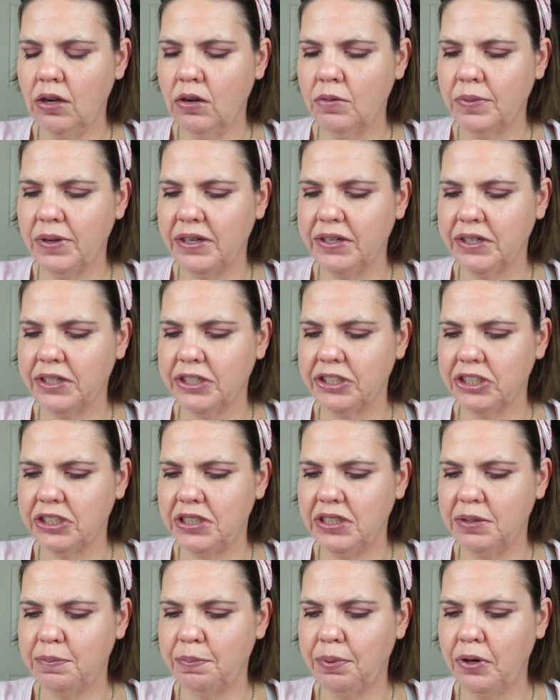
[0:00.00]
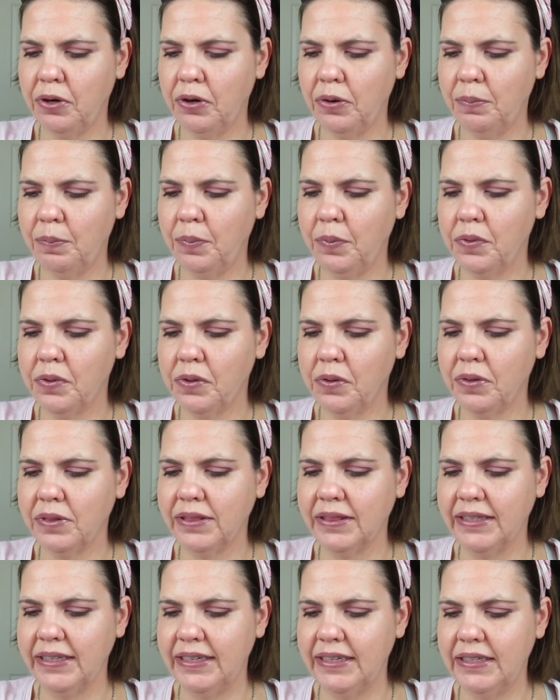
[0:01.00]
Oh my gosh, these purple
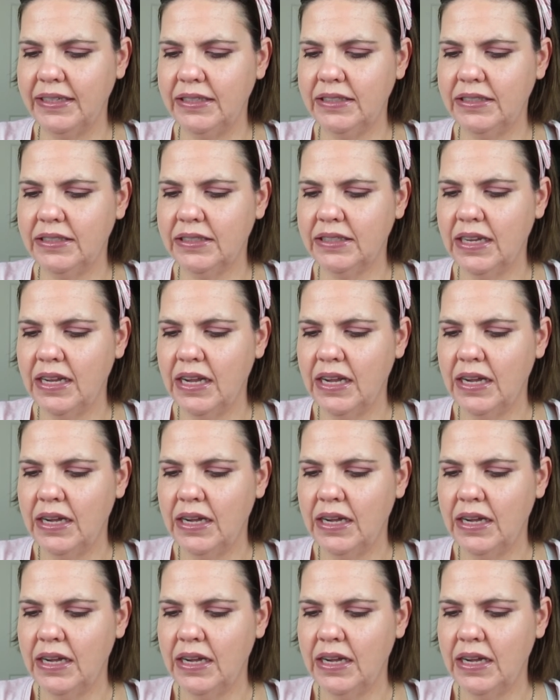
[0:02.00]
lids.